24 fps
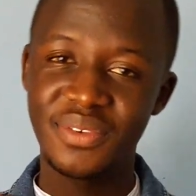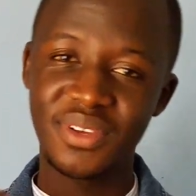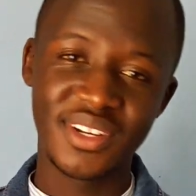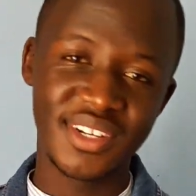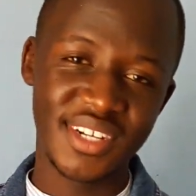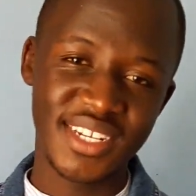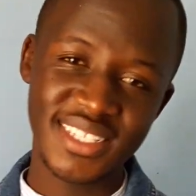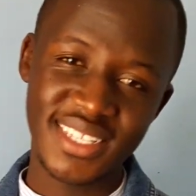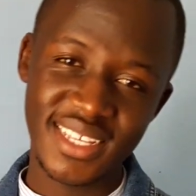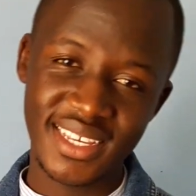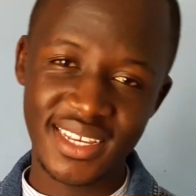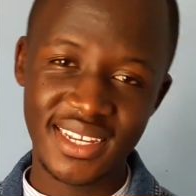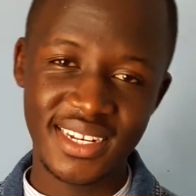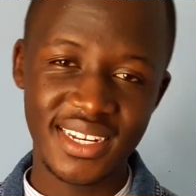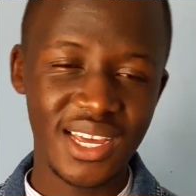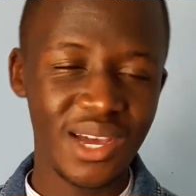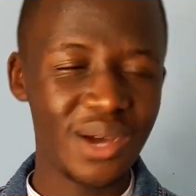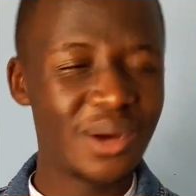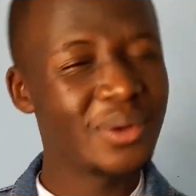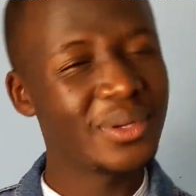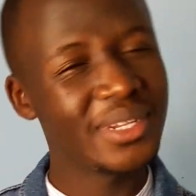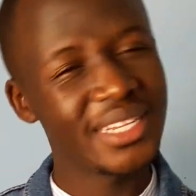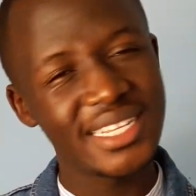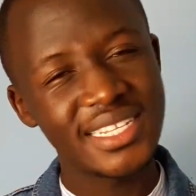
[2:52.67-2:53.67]
if you're dressing it
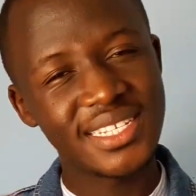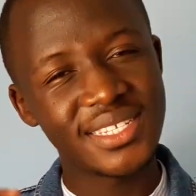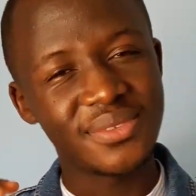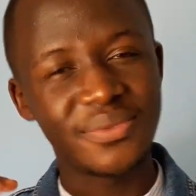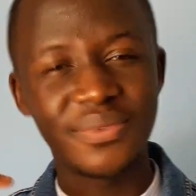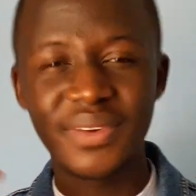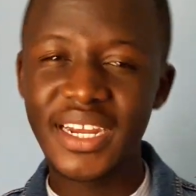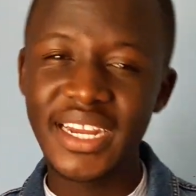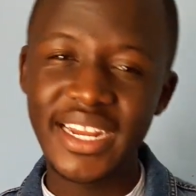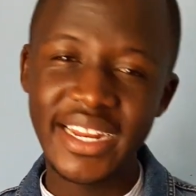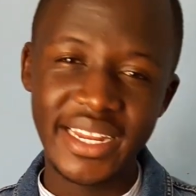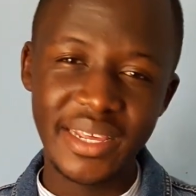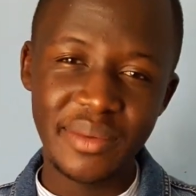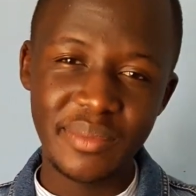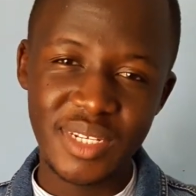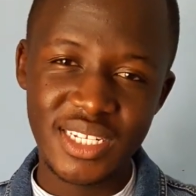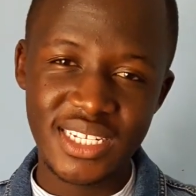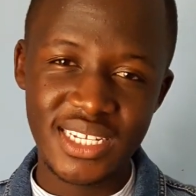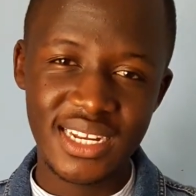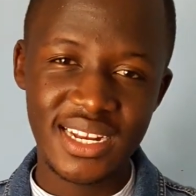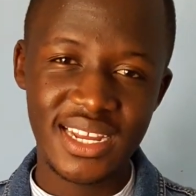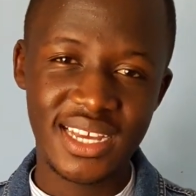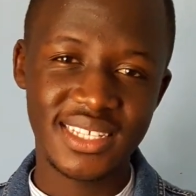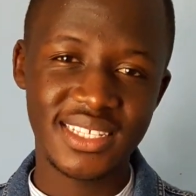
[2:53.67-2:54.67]
down, there's very
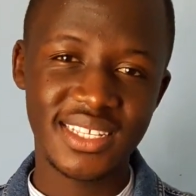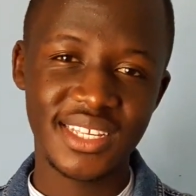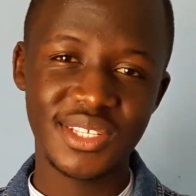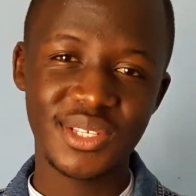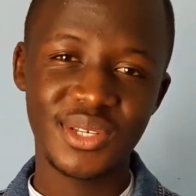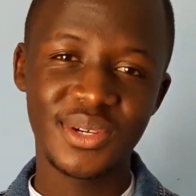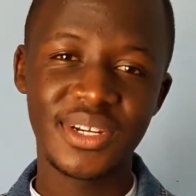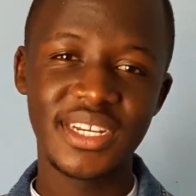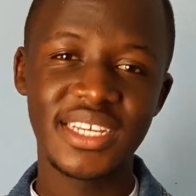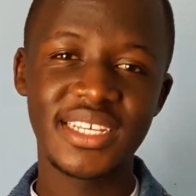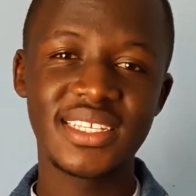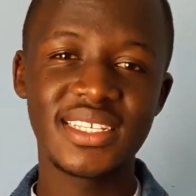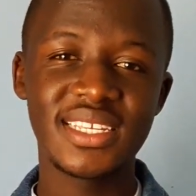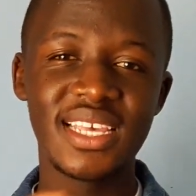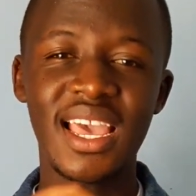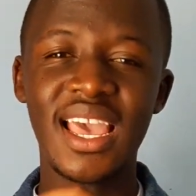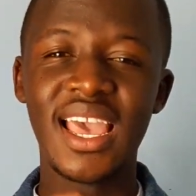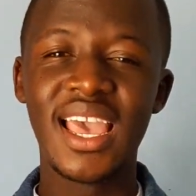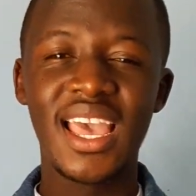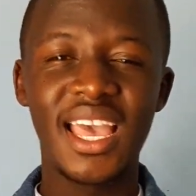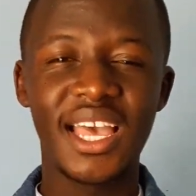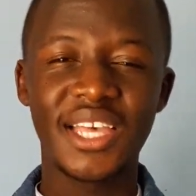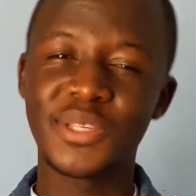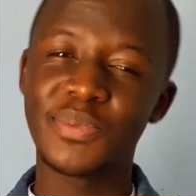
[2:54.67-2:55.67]
limited accessories,
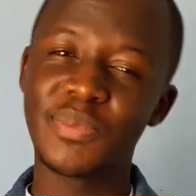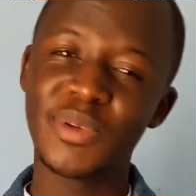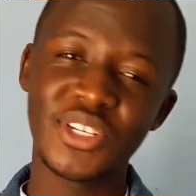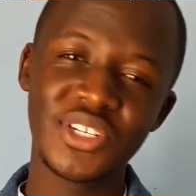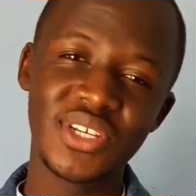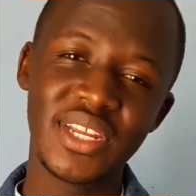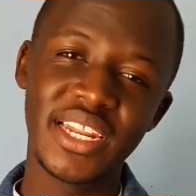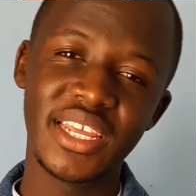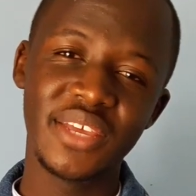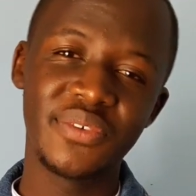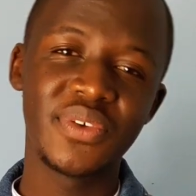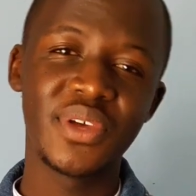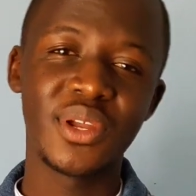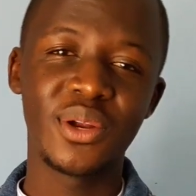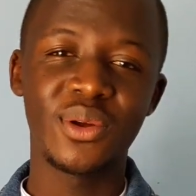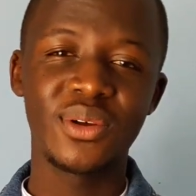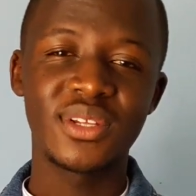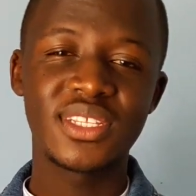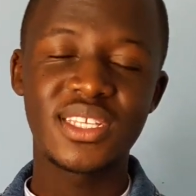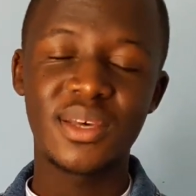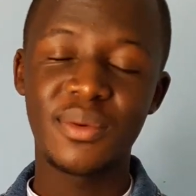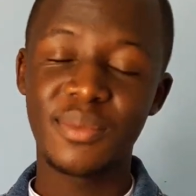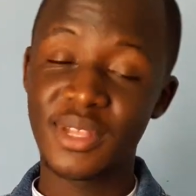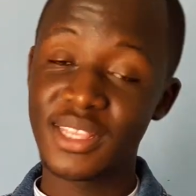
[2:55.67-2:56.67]
especially if you're
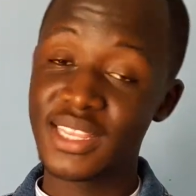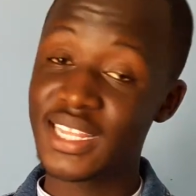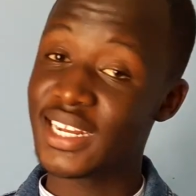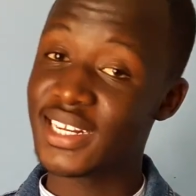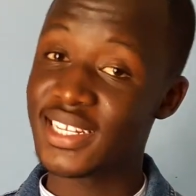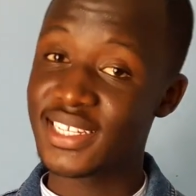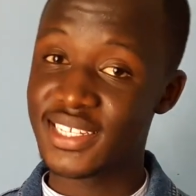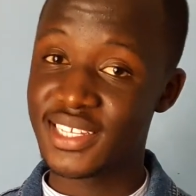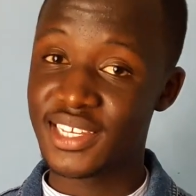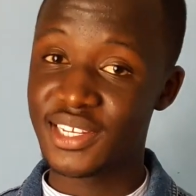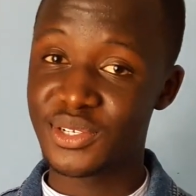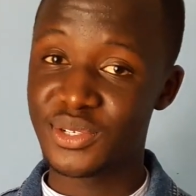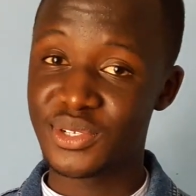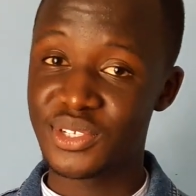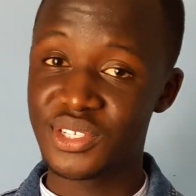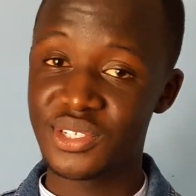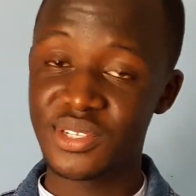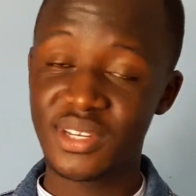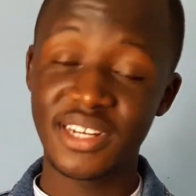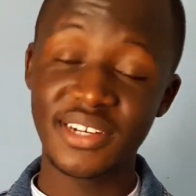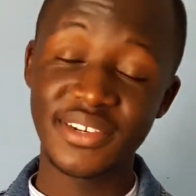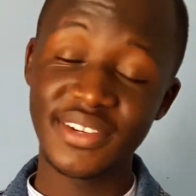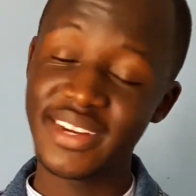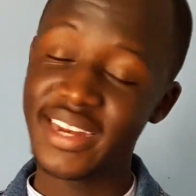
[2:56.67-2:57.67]
not someone that is into
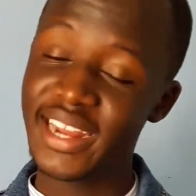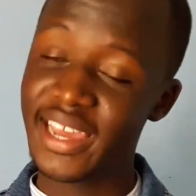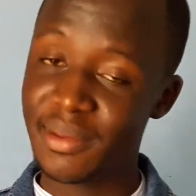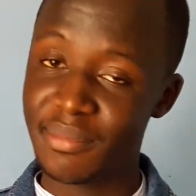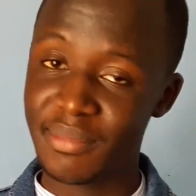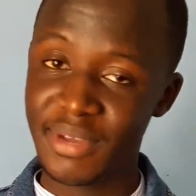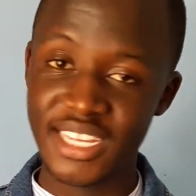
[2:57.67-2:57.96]
jewelry like